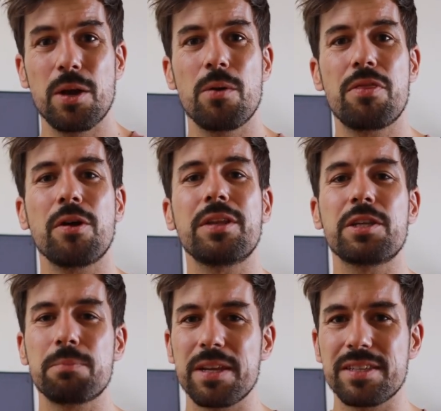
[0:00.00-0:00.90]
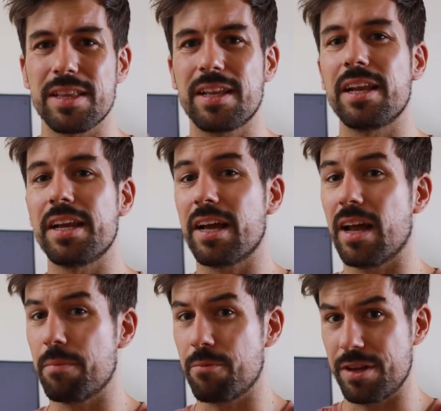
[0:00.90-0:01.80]
without explicit
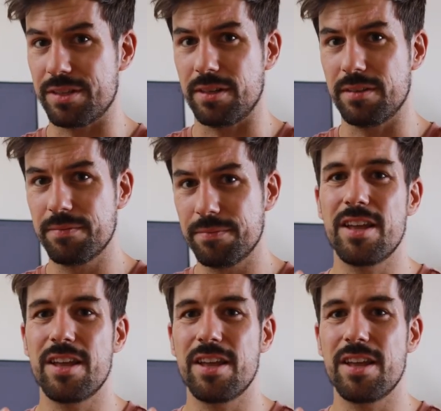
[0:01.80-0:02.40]
clinical appraisal.